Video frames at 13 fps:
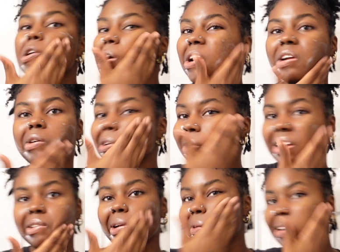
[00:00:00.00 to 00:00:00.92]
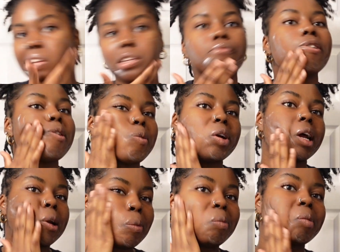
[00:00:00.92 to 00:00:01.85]
already moisturized my face, but when
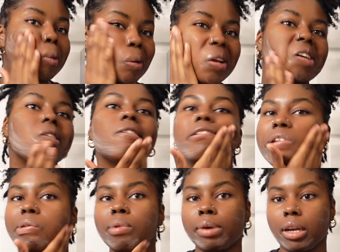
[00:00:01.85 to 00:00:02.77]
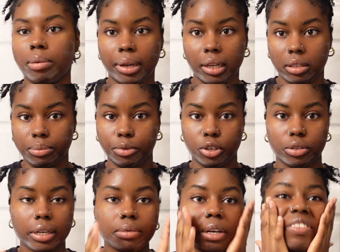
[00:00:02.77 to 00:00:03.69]
I get ready to do my makeup, I like to
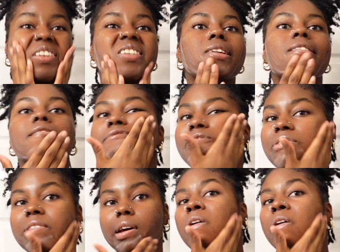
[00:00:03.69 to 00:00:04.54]
moisturize my face again.